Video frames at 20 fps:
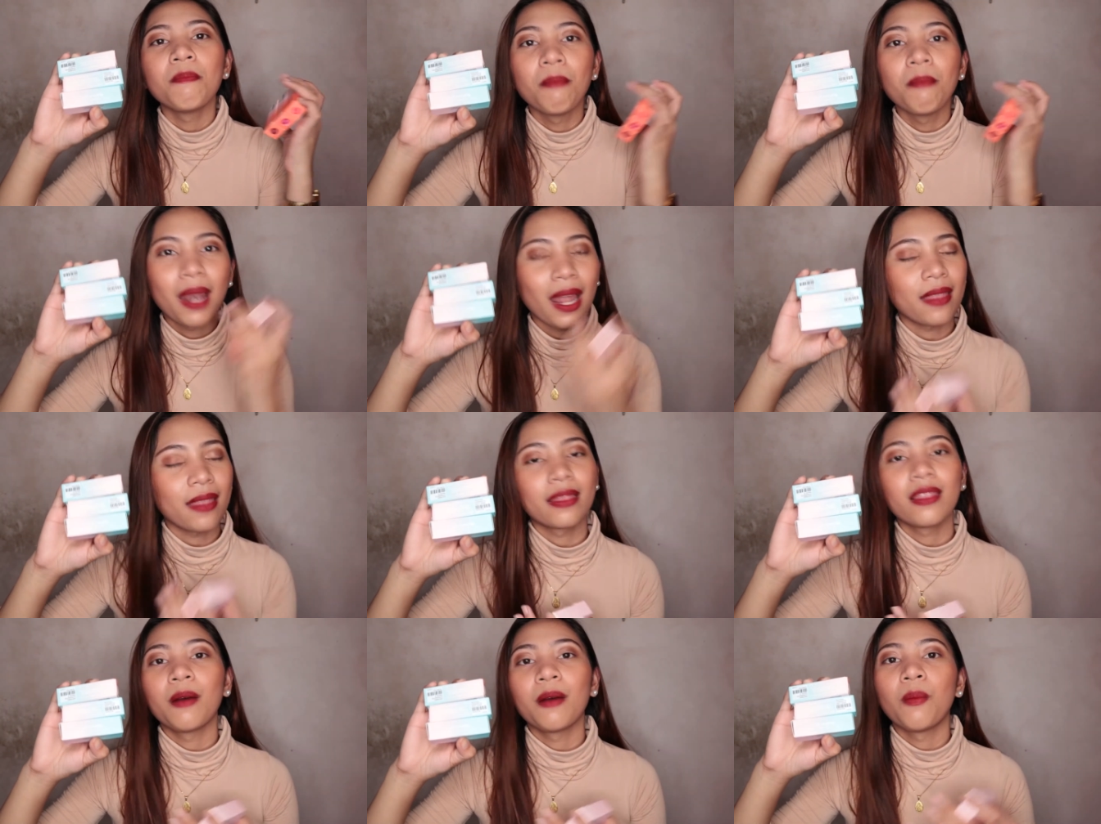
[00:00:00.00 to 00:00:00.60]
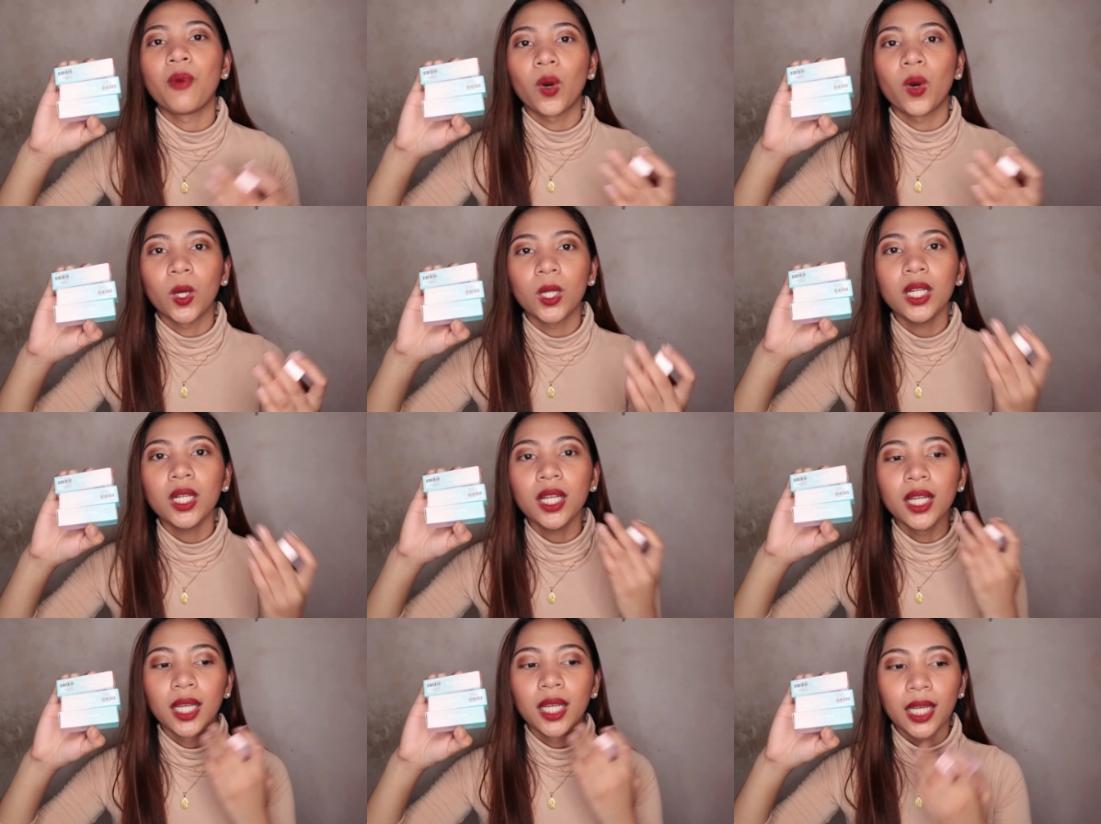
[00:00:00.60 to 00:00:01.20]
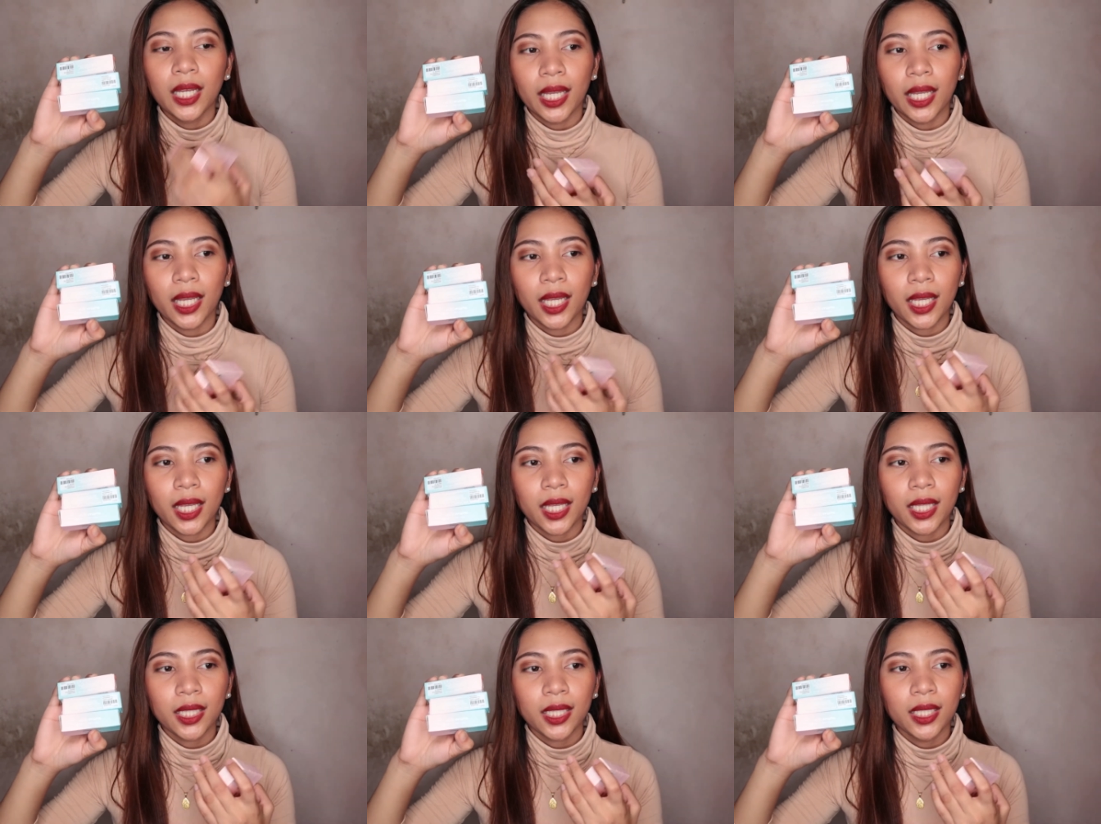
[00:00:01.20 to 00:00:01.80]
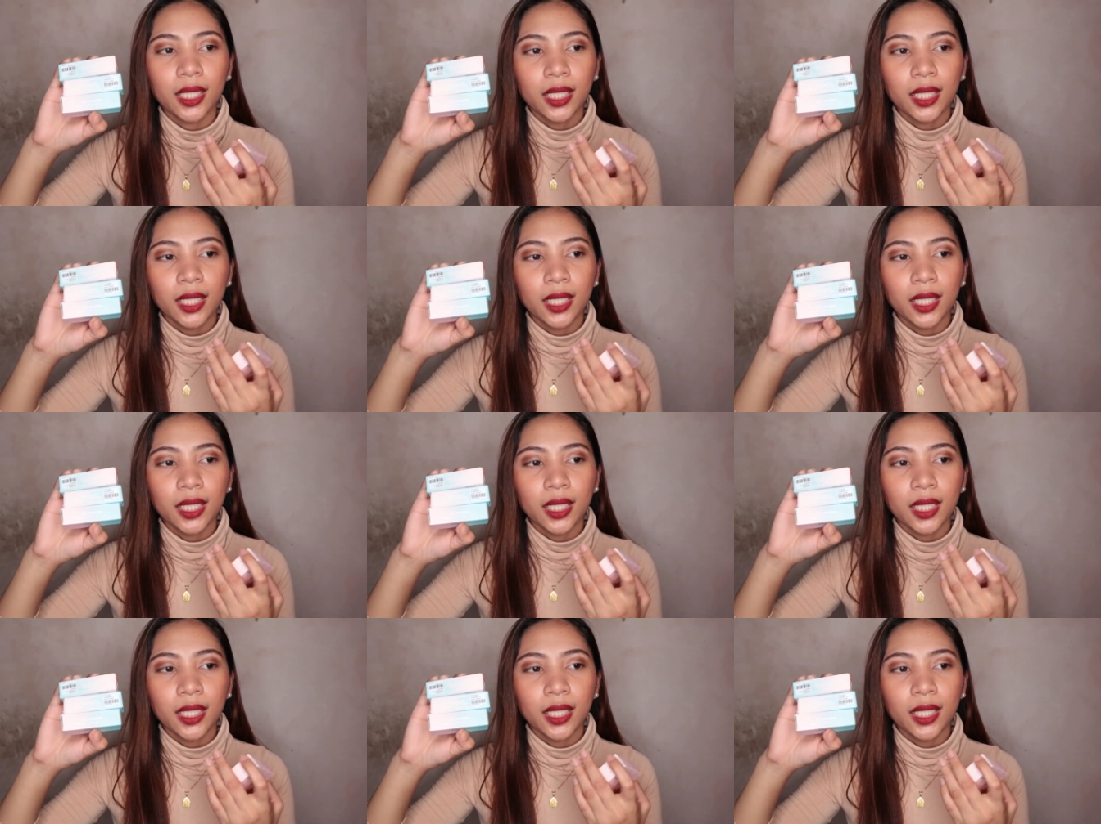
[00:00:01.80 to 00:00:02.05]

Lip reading: blendable, and